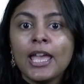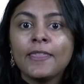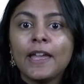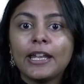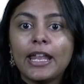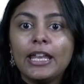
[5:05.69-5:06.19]

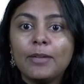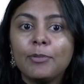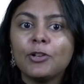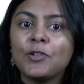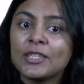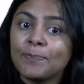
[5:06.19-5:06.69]
that enable
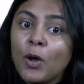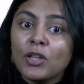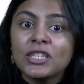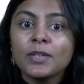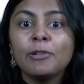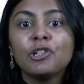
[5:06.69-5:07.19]

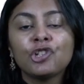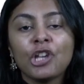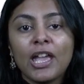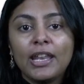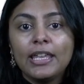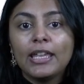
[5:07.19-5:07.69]
responsible
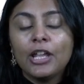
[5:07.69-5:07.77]
sharing